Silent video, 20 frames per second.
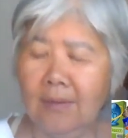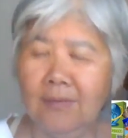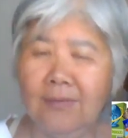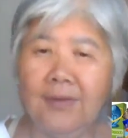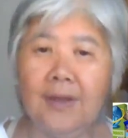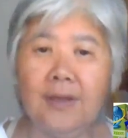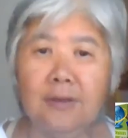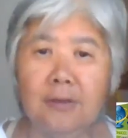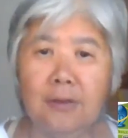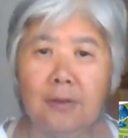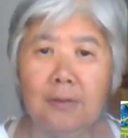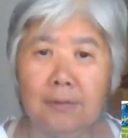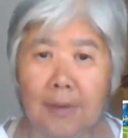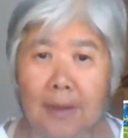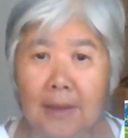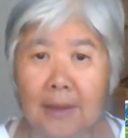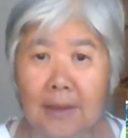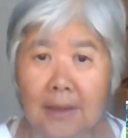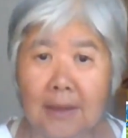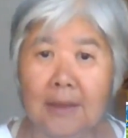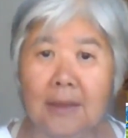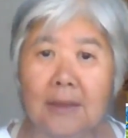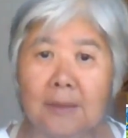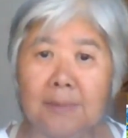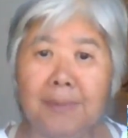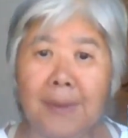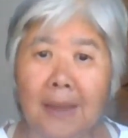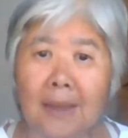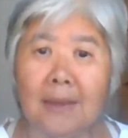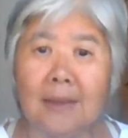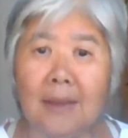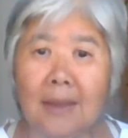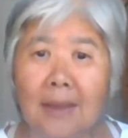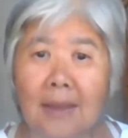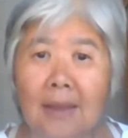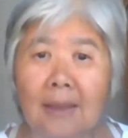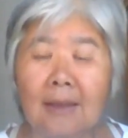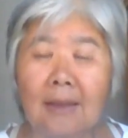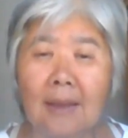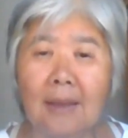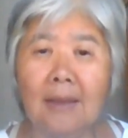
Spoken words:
failure rate is. Back then,